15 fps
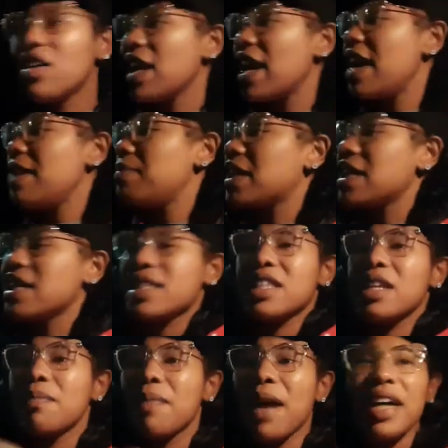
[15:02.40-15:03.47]
that because
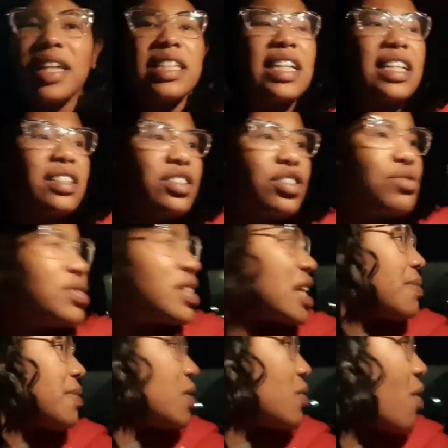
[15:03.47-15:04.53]
somebody didn't do
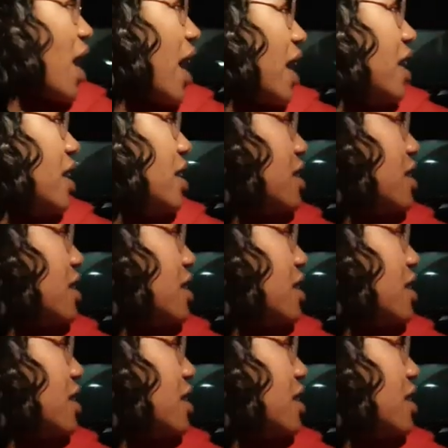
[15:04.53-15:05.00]
something right?